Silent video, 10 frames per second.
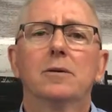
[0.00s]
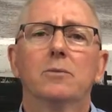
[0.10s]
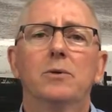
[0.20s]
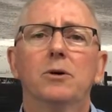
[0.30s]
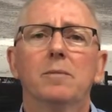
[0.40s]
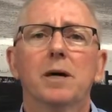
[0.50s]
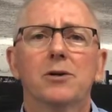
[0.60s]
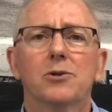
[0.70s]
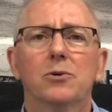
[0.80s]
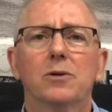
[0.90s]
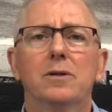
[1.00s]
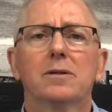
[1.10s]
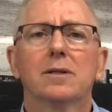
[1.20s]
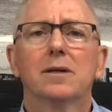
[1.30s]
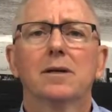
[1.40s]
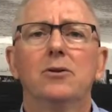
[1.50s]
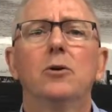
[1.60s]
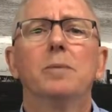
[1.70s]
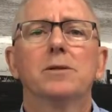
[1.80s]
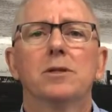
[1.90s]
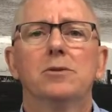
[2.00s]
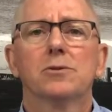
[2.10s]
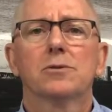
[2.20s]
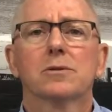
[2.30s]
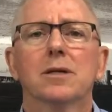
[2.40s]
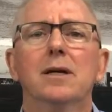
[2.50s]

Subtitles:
and we want to make sure that your best interests